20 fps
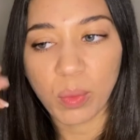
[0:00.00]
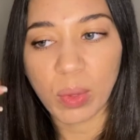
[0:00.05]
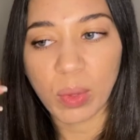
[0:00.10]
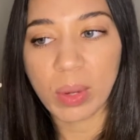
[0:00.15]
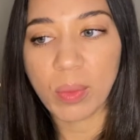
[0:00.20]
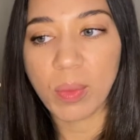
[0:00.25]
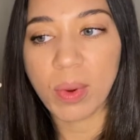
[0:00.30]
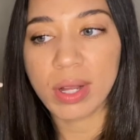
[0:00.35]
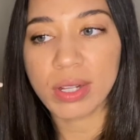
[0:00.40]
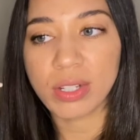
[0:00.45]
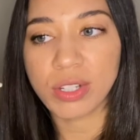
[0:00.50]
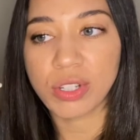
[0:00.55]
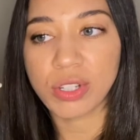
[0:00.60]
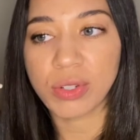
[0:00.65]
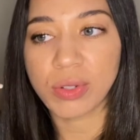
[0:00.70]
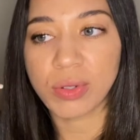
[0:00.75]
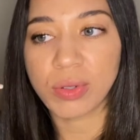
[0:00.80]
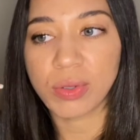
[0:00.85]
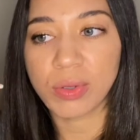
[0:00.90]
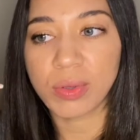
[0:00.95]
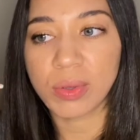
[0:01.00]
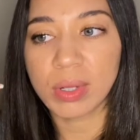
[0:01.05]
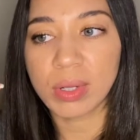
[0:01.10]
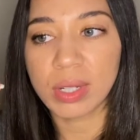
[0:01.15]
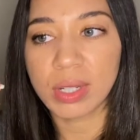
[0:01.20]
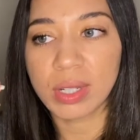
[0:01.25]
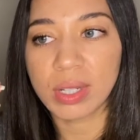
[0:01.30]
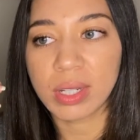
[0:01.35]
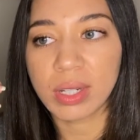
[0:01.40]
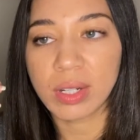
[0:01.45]
want to
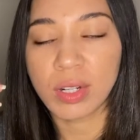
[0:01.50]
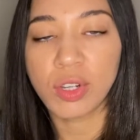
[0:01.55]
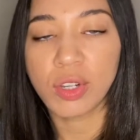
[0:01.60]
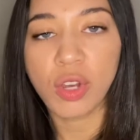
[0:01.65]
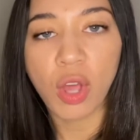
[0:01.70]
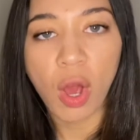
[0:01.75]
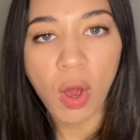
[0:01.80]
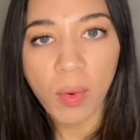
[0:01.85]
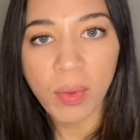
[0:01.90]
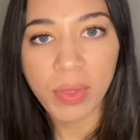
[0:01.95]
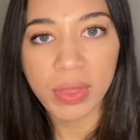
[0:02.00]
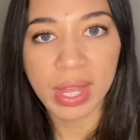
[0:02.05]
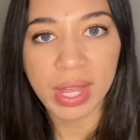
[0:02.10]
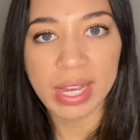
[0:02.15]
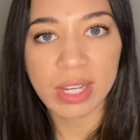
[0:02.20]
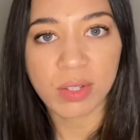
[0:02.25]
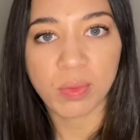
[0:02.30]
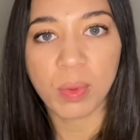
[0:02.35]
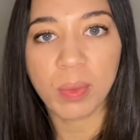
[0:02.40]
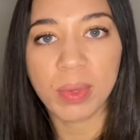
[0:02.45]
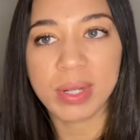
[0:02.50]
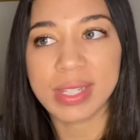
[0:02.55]
know things. We want to